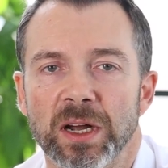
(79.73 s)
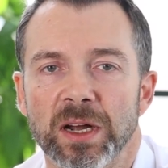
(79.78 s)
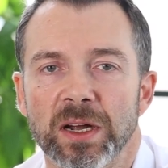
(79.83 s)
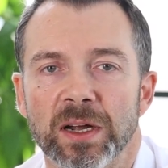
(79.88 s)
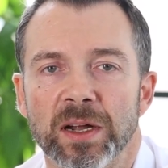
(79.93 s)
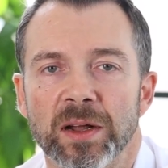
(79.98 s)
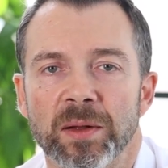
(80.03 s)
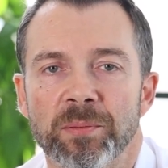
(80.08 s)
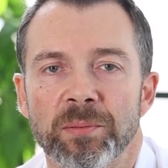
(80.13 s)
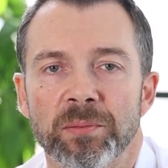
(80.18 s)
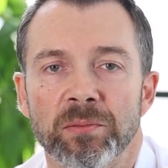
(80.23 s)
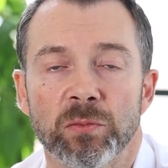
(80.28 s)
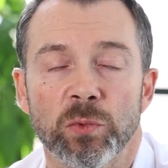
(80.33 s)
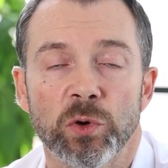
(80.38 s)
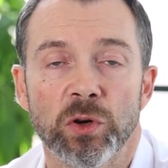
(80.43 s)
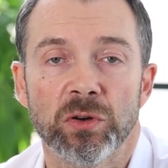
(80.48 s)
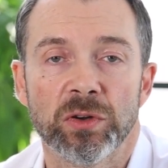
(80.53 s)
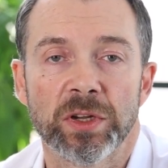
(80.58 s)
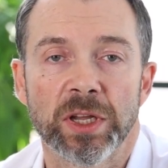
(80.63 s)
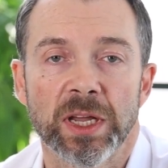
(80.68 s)

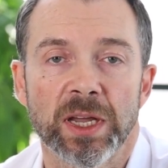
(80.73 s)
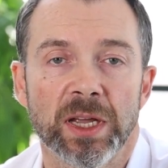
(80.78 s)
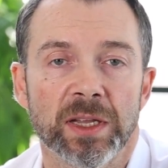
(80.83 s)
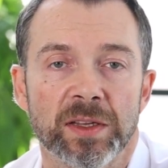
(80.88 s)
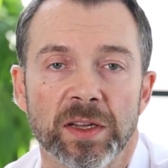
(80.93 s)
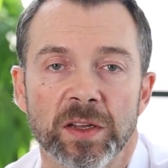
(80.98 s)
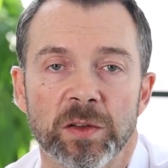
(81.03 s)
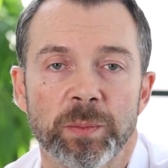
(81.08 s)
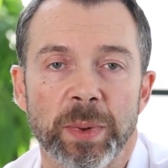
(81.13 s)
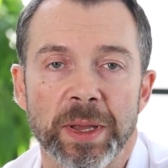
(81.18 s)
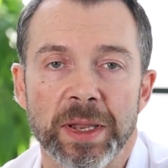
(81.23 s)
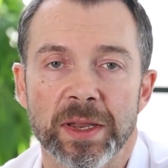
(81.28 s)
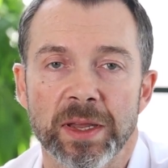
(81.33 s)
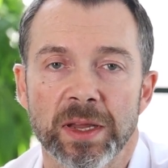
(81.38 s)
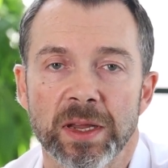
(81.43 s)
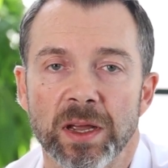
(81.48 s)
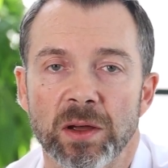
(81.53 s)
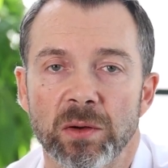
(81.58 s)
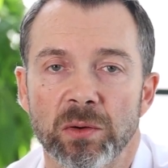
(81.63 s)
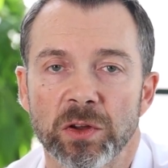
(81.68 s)
We're looking at
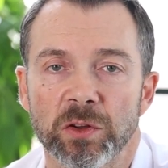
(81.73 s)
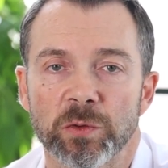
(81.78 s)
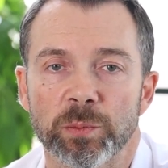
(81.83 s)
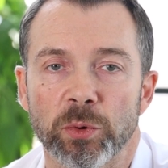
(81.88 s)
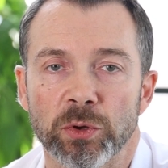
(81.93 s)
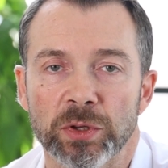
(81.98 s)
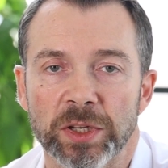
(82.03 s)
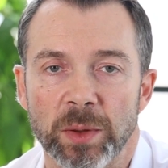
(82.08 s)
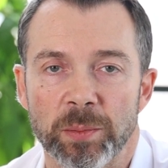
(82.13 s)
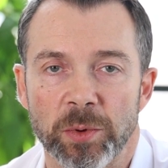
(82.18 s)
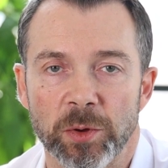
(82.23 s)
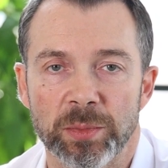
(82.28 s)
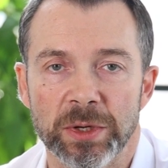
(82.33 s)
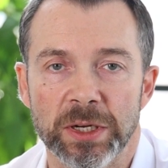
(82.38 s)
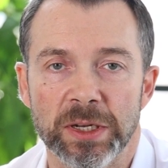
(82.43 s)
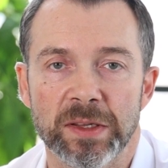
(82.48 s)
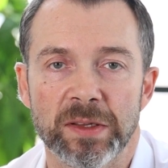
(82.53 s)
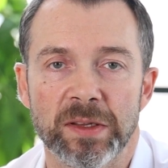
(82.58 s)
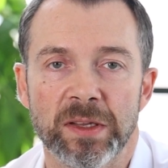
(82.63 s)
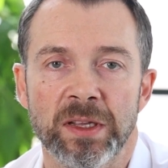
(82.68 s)
expanding our export
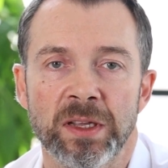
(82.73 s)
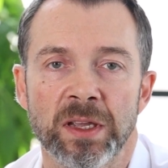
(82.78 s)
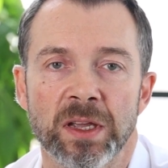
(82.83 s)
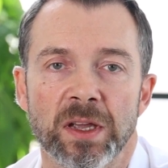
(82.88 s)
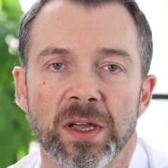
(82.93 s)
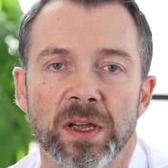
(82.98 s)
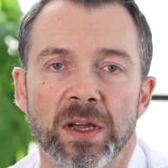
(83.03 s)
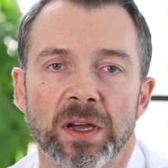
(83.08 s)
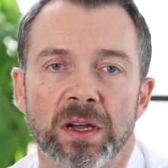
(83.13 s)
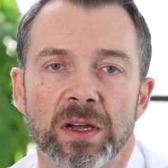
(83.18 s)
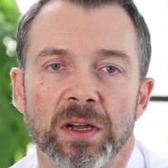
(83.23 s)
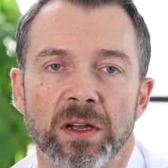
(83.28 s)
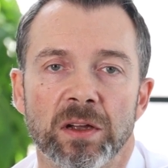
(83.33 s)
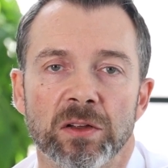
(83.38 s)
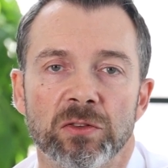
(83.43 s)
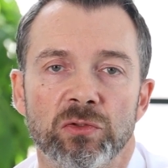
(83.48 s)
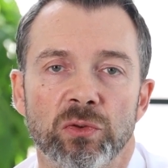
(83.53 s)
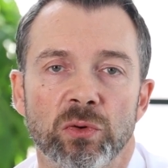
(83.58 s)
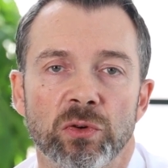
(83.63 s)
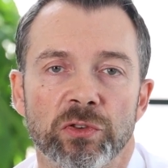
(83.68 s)
capability
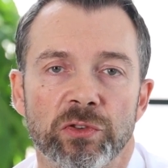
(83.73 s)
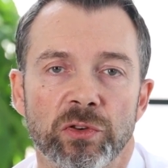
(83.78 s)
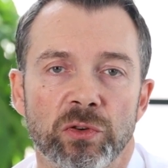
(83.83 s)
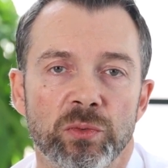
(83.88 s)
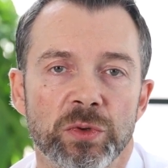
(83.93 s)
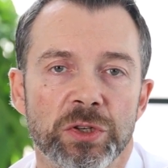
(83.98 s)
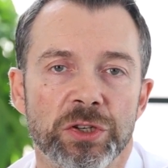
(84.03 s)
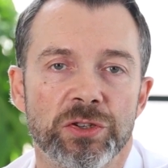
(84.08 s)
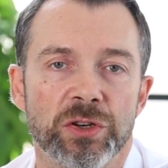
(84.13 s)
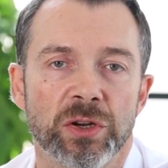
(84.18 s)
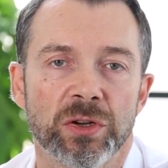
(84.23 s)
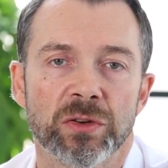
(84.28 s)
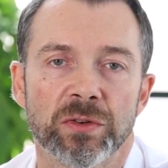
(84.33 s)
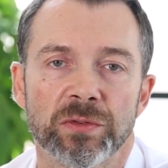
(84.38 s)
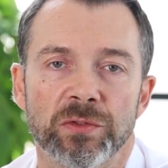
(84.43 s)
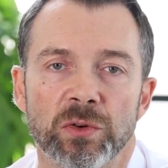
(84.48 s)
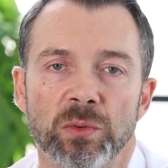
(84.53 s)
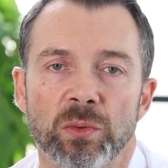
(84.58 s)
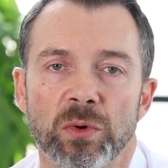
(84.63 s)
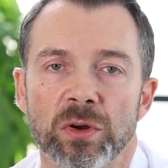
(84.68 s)
to other regions
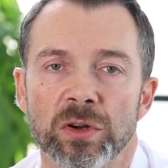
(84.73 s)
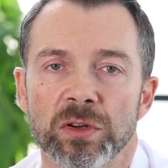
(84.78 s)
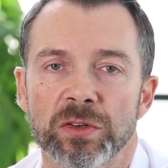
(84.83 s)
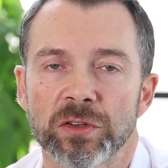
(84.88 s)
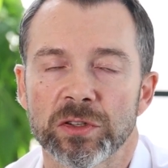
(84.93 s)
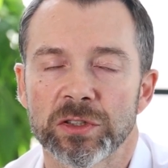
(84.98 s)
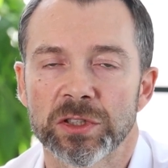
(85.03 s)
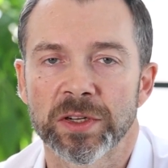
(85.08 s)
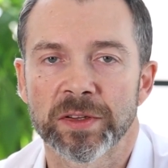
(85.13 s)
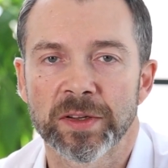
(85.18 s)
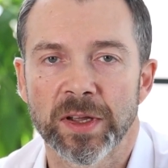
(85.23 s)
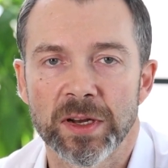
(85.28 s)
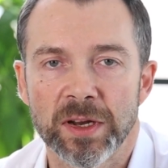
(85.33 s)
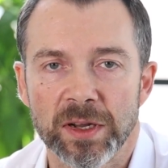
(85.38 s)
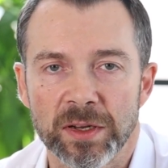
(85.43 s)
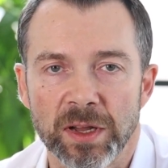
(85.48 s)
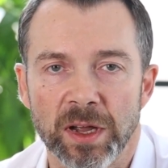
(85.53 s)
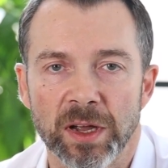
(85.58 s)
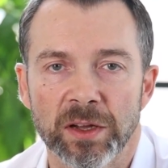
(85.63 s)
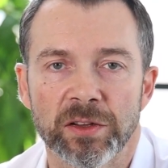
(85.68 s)
of the world, such as
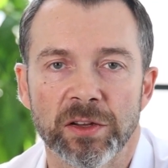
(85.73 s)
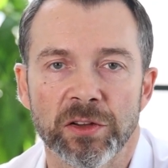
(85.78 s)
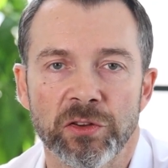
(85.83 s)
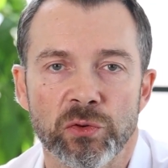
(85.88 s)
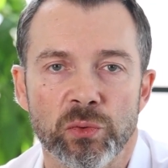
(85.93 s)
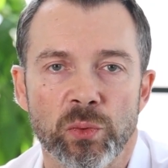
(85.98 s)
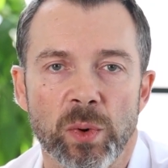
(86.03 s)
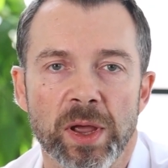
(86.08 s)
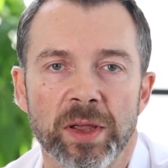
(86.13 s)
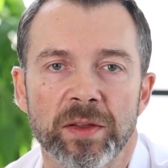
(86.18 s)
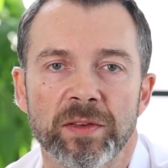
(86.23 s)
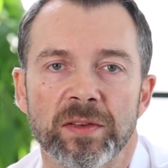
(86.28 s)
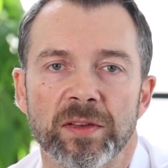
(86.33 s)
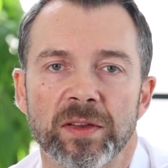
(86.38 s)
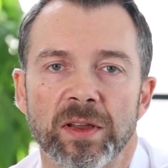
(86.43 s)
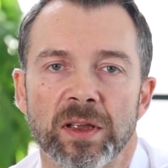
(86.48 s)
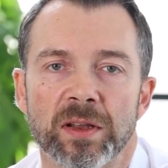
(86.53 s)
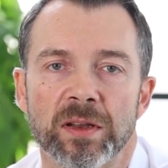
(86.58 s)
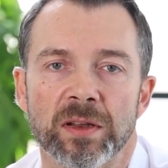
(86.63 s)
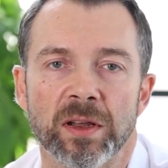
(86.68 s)
Canada, the
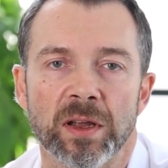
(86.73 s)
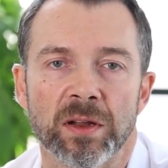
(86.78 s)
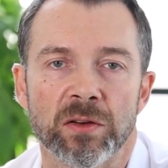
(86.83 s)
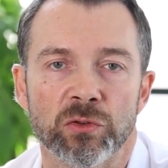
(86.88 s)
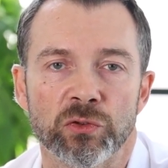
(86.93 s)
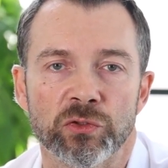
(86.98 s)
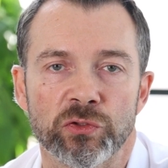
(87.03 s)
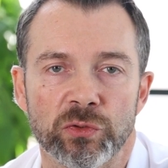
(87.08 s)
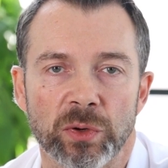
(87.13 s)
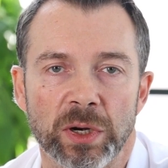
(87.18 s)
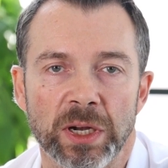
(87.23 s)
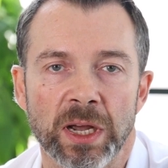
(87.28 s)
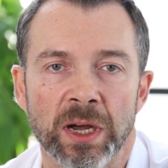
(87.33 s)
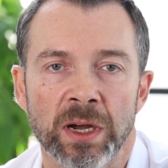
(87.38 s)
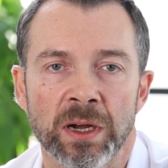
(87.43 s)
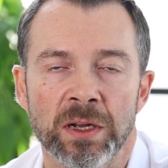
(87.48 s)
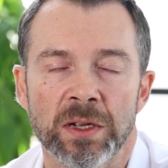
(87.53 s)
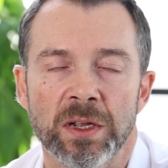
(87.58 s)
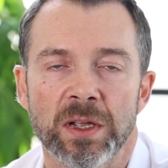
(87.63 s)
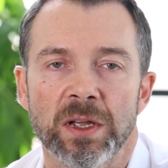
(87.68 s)
US, and
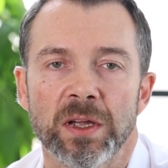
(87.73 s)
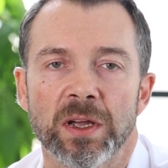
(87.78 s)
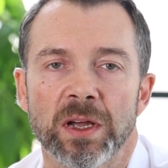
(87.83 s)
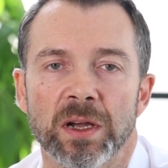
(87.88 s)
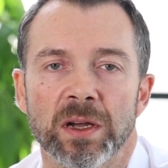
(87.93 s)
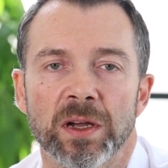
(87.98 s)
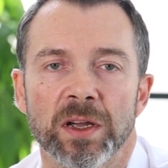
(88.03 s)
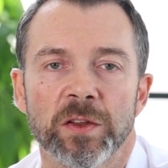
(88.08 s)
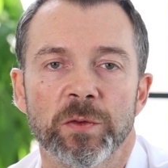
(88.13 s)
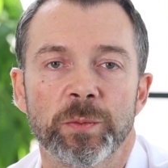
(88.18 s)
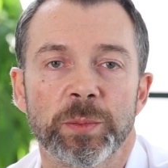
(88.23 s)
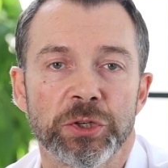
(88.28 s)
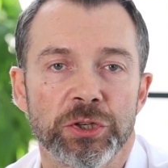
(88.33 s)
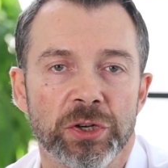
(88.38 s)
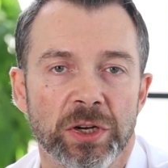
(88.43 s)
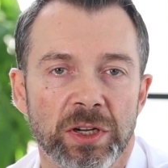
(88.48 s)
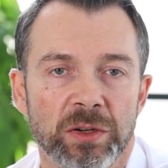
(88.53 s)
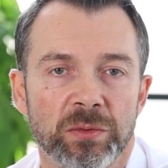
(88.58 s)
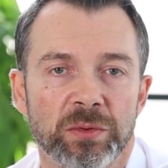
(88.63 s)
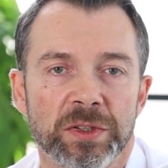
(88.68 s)
Australia,
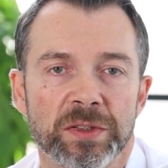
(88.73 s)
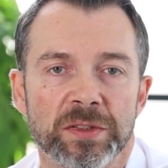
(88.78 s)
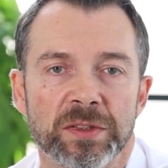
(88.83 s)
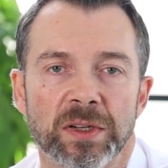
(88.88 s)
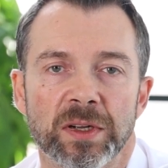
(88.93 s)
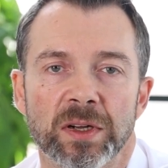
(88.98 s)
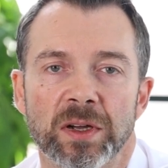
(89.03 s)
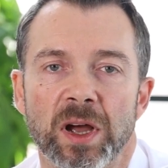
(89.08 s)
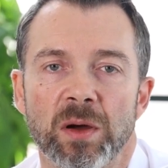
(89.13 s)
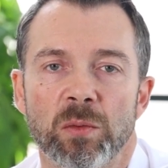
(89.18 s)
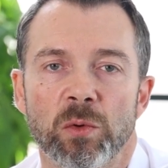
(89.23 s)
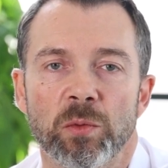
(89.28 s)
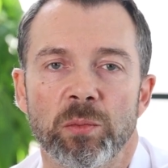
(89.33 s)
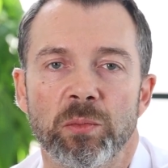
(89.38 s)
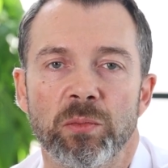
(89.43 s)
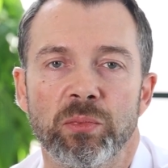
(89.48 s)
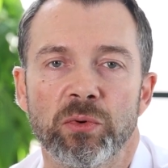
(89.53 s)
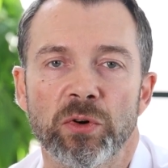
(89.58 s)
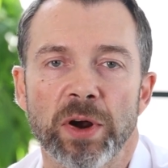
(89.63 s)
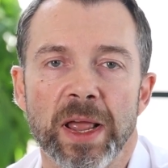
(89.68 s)
especially with our
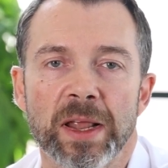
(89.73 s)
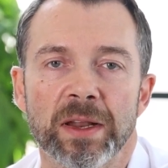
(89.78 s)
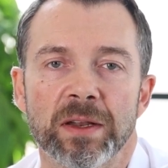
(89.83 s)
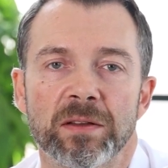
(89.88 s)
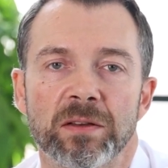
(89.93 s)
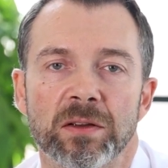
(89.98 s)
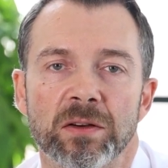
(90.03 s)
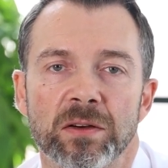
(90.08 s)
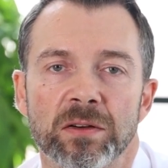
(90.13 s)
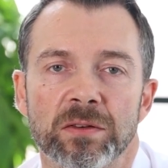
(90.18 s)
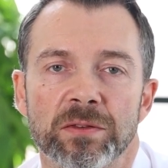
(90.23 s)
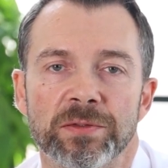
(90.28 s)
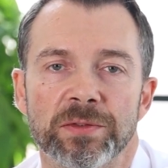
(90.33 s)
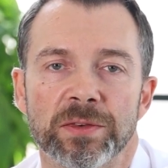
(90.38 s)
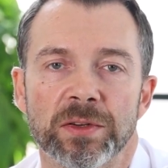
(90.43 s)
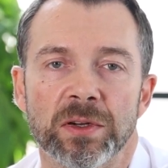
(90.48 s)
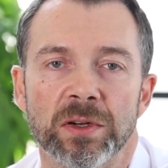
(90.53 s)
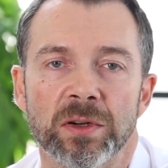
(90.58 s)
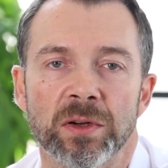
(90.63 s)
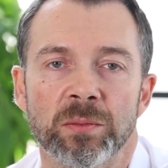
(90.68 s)
brand of
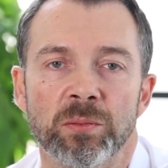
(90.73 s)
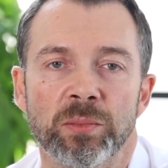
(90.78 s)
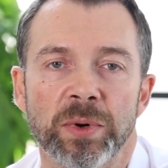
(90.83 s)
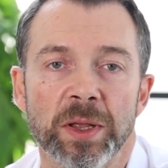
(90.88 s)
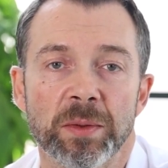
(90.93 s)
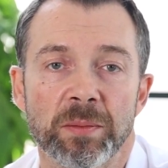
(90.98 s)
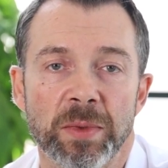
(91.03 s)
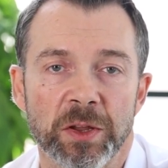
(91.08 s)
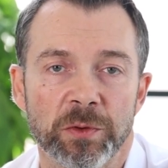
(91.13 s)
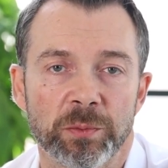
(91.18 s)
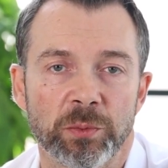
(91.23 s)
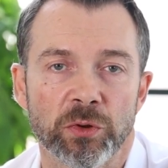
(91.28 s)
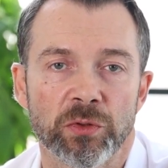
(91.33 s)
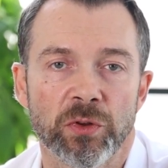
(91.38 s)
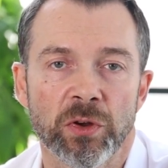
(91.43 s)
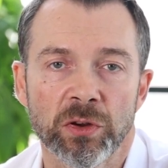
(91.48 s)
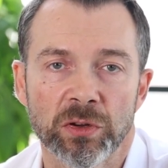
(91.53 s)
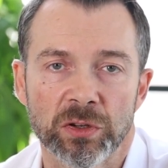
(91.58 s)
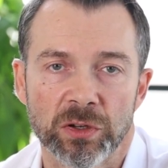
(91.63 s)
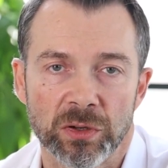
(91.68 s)
plant-based
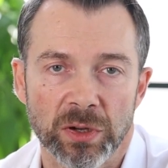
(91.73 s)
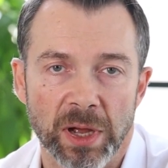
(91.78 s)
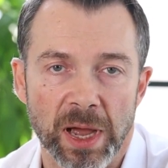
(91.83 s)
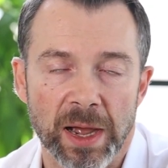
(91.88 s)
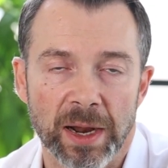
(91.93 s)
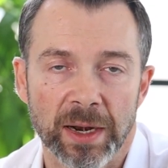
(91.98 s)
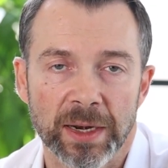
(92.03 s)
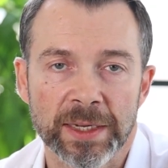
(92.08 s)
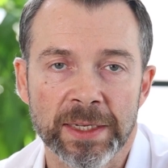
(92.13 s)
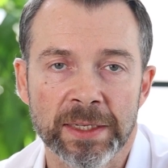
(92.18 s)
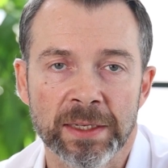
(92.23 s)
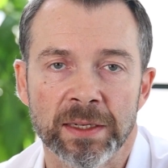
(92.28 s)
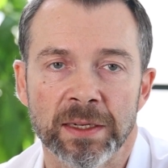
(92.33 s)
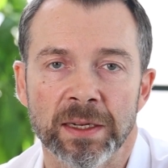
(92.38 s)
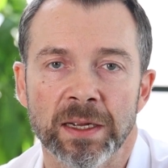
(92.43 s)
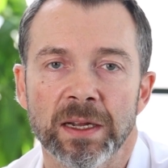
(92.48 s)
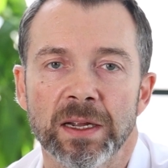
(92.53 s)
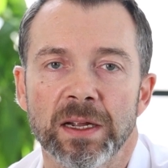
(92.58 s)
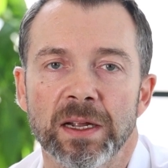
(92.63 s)
product, Ariene.